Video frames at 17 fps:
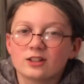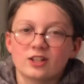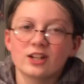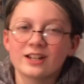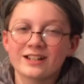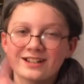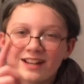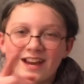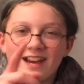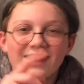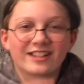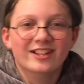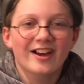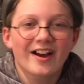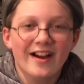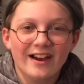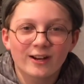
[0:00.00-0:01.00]
Good night,
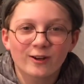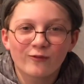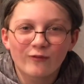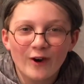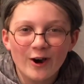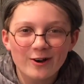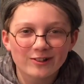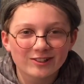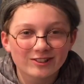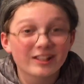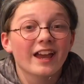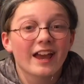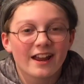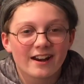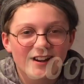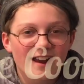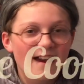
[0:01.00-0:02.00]
kind folks,
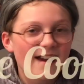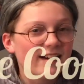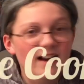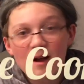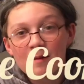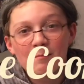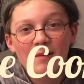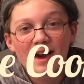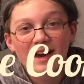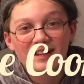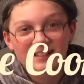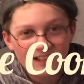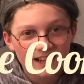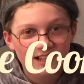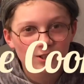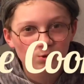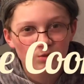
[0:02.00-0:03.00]
and come back
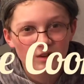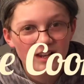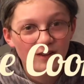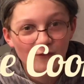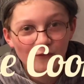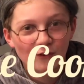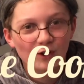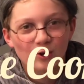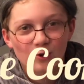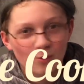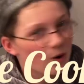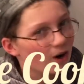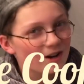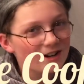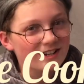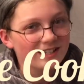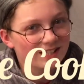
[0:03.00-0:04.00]
next week for
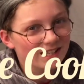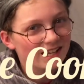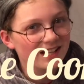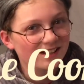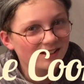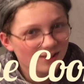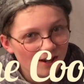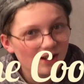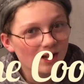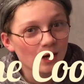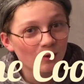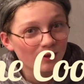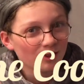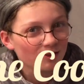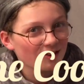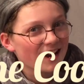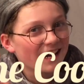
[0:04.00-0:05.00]
Quarantine Cooking
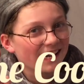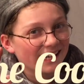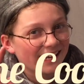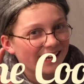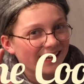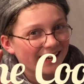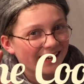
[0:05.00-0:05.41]
with Granny.